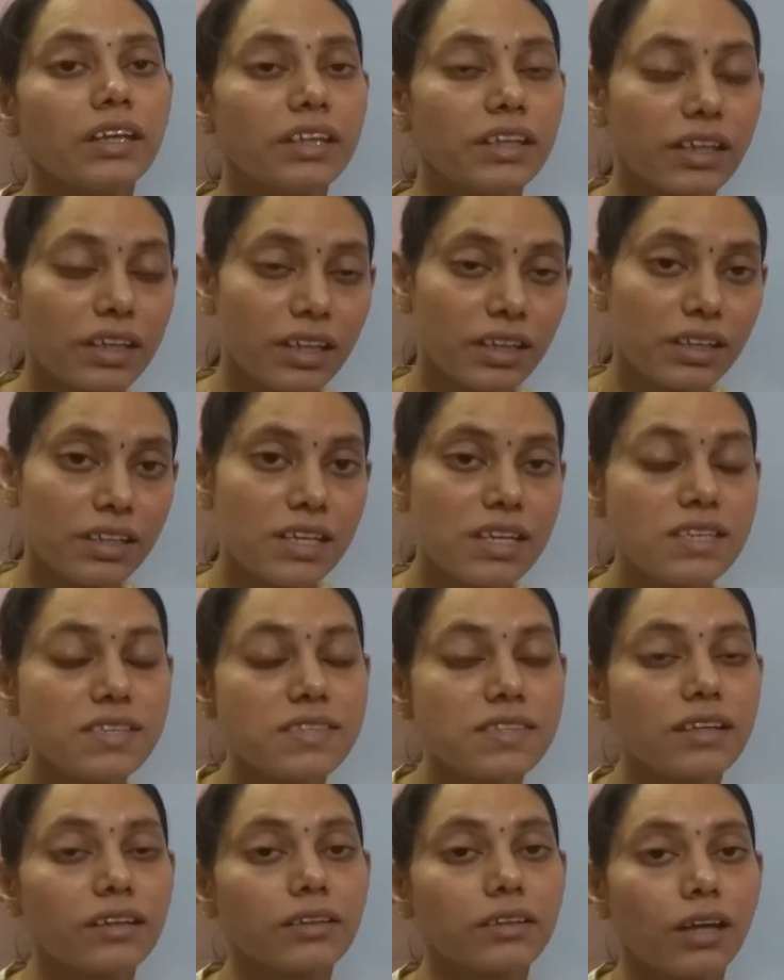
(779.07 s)
decrease
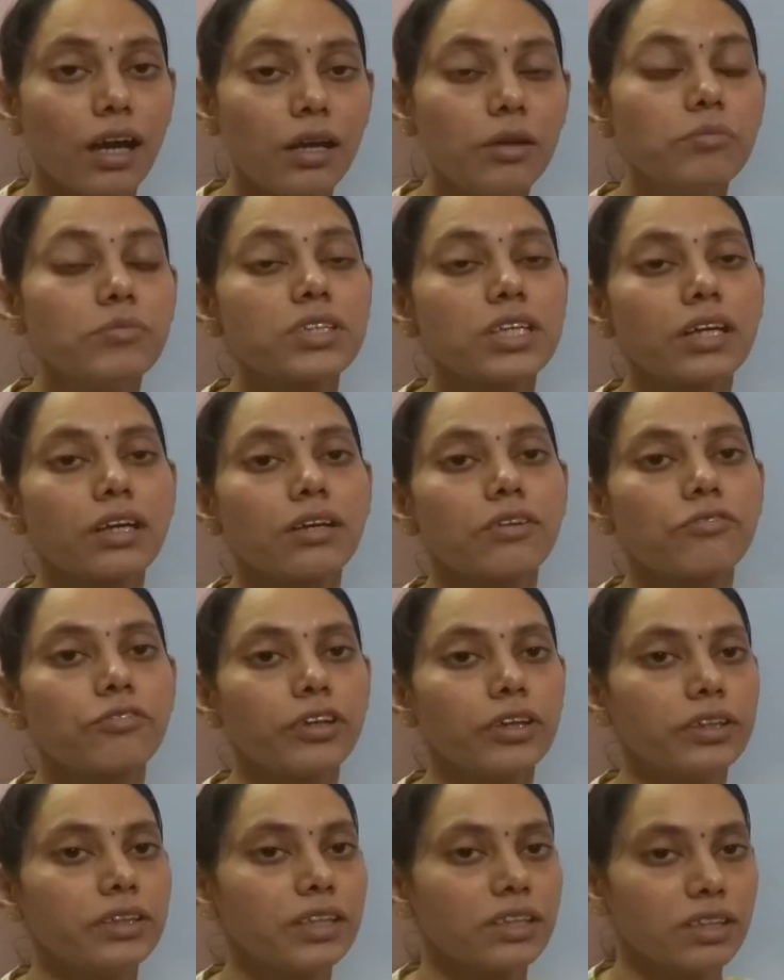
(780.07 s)
the time taken
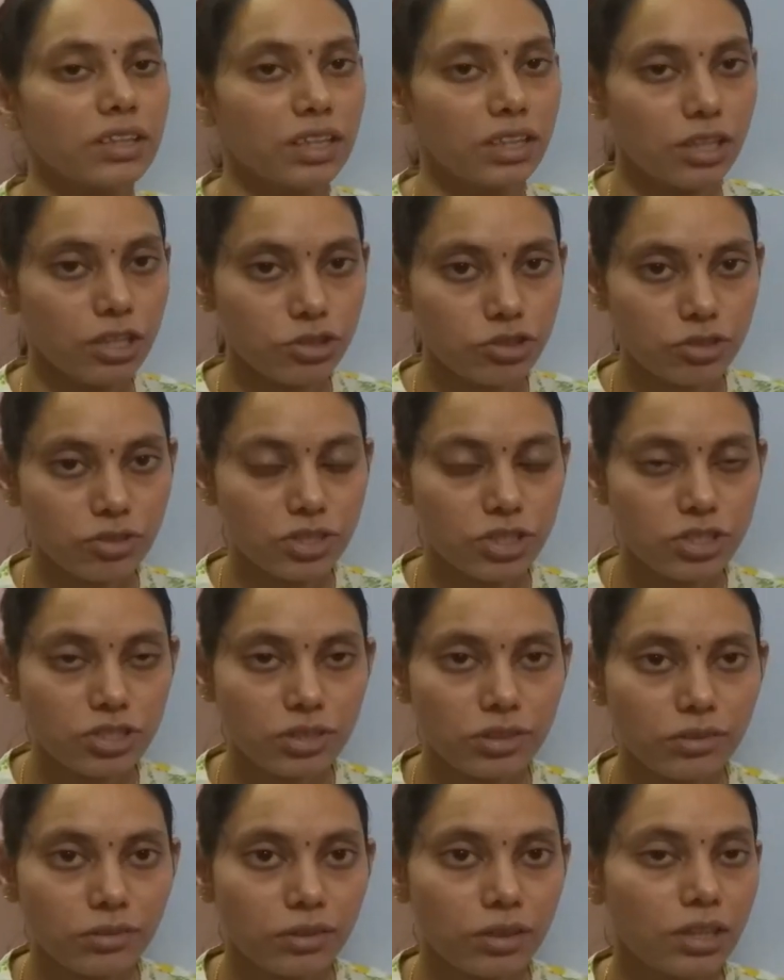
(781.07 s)
for the
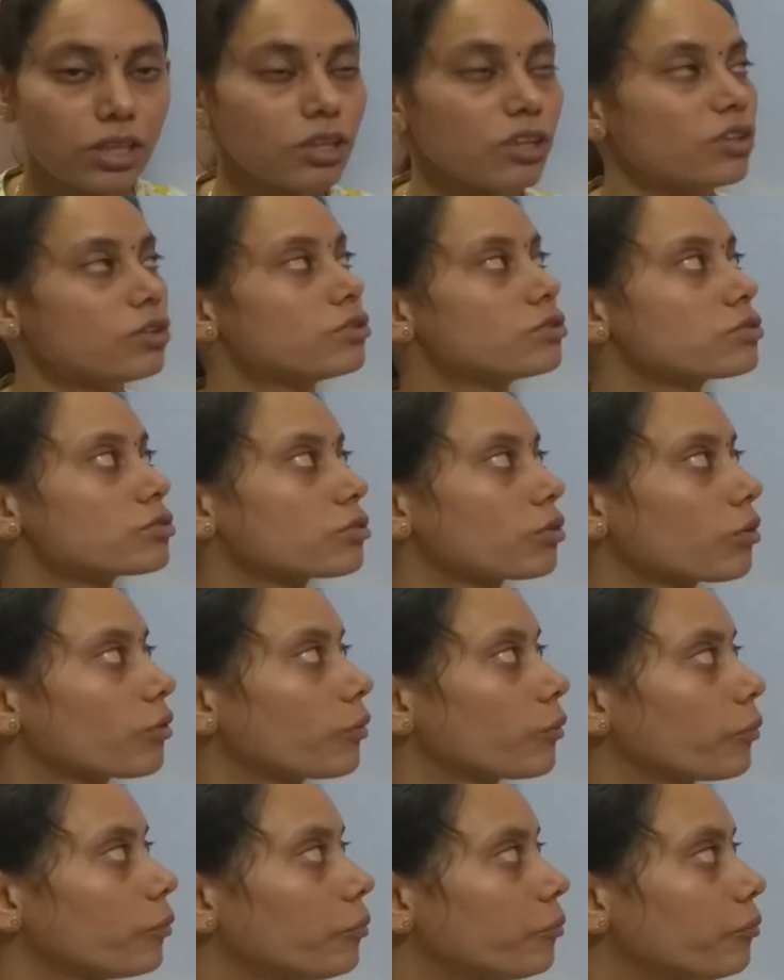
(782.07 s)
renaturation.
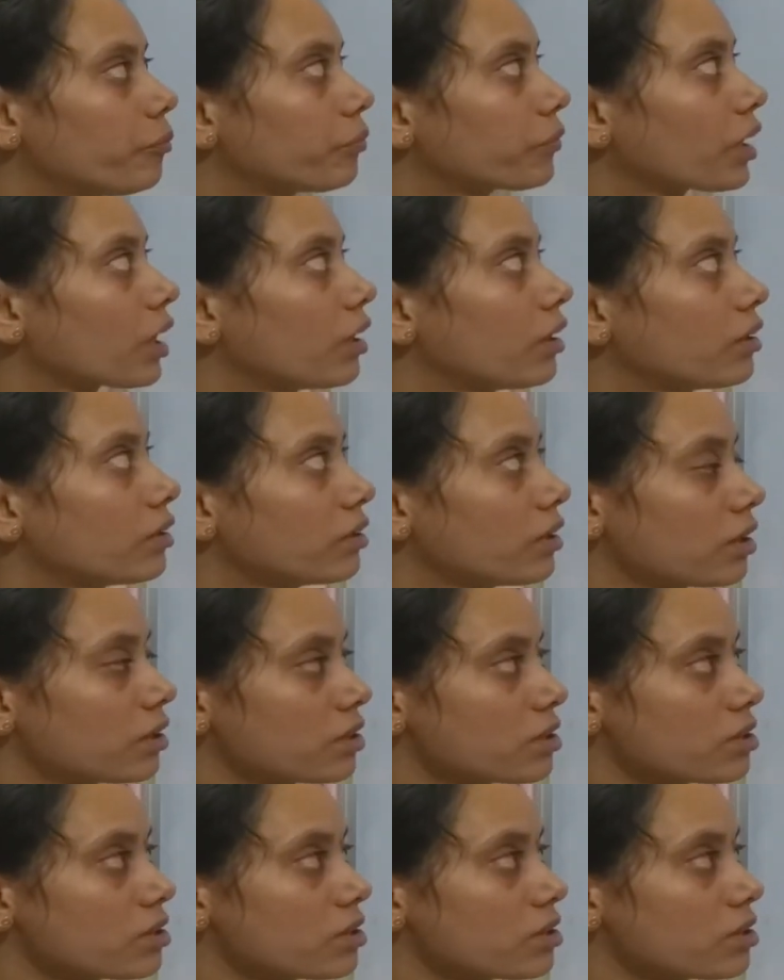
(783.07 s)
So that